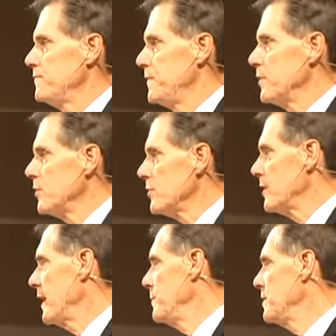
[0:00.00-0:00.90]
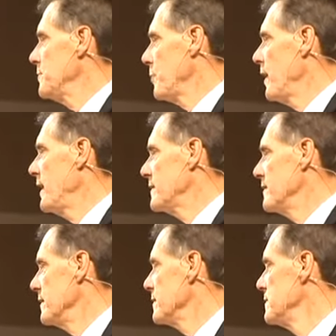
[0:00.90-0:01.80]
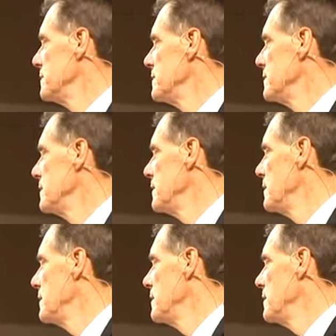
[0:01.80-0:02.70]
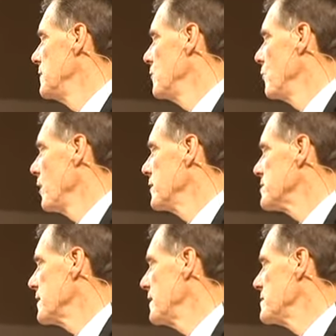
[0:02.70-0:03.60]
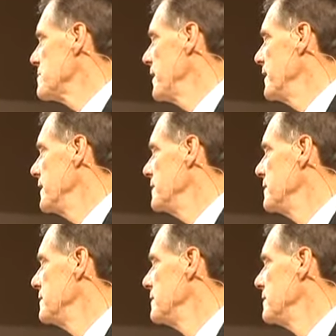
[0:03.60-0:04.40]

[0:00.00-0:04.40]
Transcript: fill your name in the blank there where it says man.